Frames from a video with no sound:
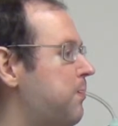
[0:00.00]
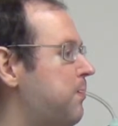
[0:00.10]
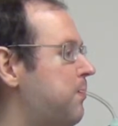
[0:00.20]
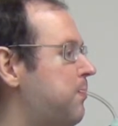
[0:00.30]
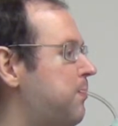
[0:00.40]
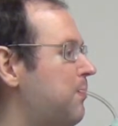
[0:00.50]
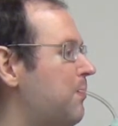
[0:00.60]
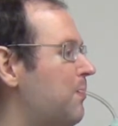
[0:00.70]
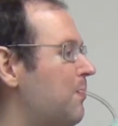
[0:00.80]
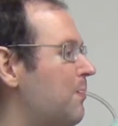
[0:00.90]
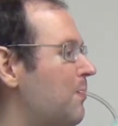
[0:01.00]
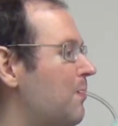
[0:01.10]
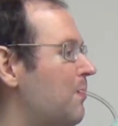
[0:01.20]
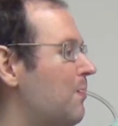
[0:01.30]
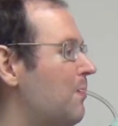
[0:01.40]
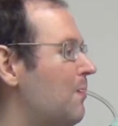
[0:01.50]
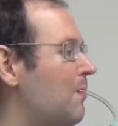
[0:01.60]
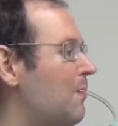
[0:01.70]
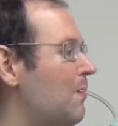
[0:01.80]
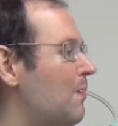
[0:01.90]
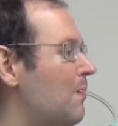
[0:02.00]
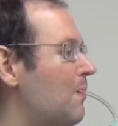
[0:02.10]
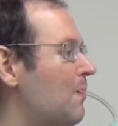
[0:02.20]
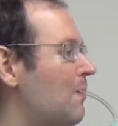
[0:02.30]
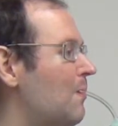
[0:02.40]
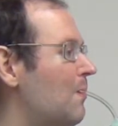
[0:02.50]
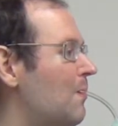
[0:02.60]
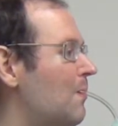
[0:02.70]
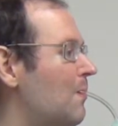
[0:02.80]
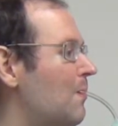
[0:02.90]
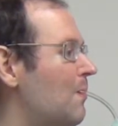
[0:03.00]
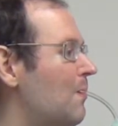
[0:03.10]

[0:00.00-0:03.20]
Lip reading: (silent)